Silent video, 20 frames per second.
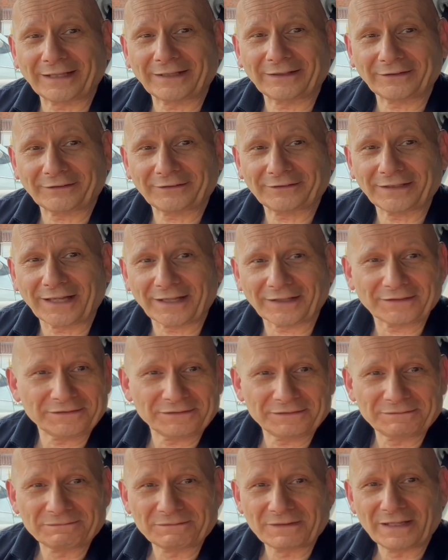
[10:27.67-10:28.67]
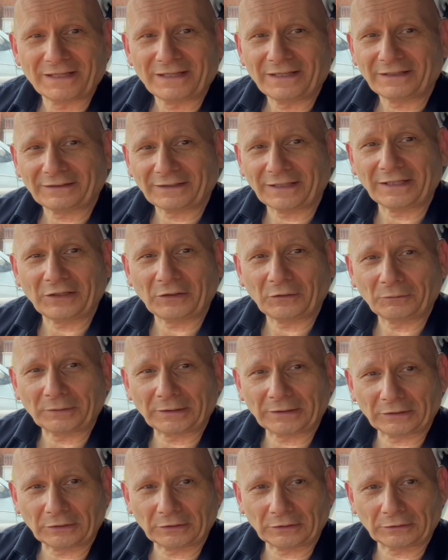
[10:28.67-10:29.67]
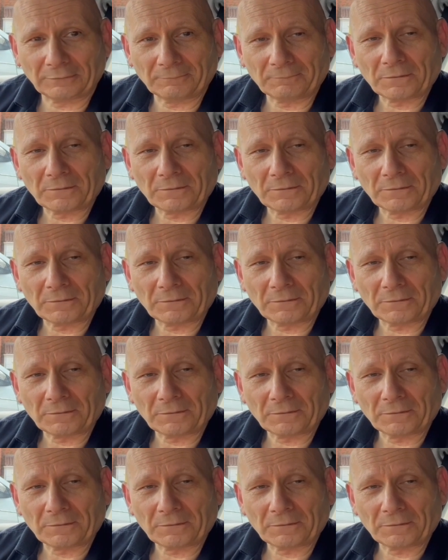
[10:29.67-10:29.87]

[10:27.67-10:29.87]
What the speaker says: this done, then it'll be good.